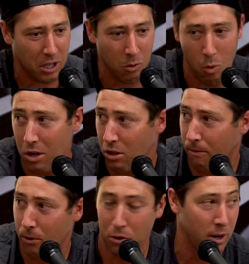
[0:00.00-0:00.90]
you can watch
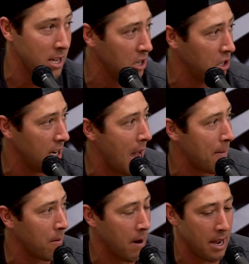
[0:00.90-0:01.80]
the full transition
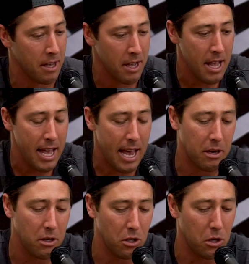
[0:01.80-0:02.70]
happen. Right.
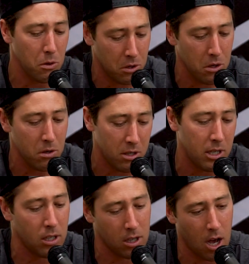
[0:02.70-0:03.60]
And you do
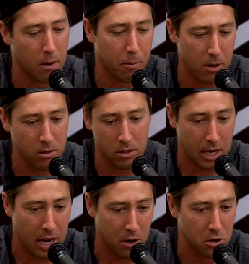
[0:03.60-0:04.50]
see a lot of pro
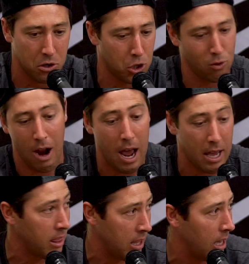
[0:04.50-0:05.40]
skaters
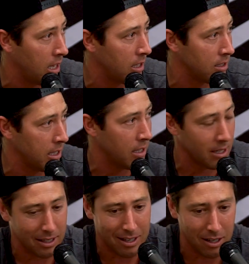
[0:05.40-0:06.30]
try things,
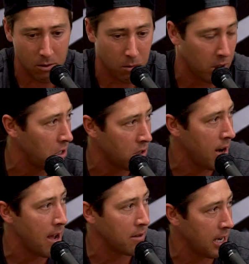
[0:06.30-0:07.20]
and it doesn't really
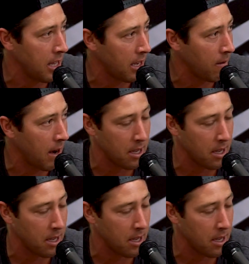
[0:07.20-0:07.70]
turn out to anything. Right.